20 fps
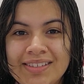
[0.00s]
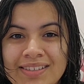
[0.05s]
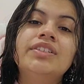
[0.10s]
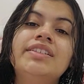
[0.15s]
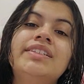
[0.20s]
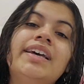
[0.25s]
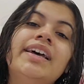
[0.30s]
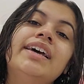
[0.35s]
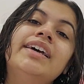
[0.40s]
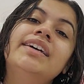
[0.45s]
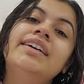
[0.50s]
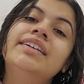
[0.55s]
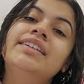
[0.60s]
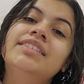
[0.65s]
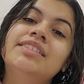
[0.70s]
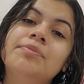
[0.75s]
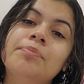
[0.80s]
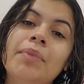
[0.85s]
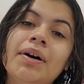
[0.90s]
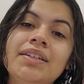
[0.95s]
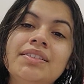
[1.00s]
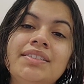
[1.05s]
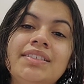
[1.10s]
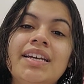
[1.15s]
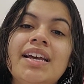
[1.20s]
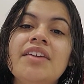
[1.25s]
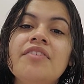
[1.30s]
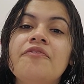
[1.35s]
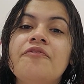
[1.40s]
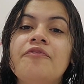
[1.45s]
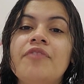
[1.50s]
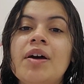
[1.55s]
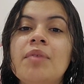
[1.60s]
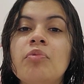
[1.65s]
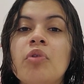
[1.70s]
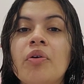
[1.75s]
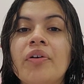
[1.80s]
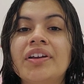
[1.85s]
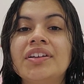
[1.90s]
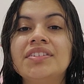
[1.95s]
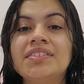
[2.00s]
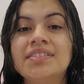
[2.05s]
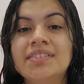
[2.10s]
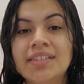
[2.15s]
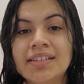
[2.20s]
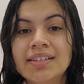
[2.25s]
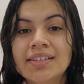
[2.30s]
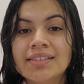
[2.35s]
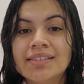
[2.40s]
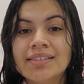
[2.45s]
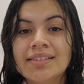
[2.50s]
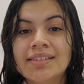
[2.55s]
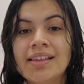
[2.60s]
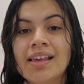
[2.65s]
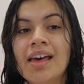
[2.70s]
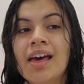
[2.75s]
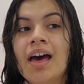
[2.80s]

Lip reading: Today is Monday, February 6th.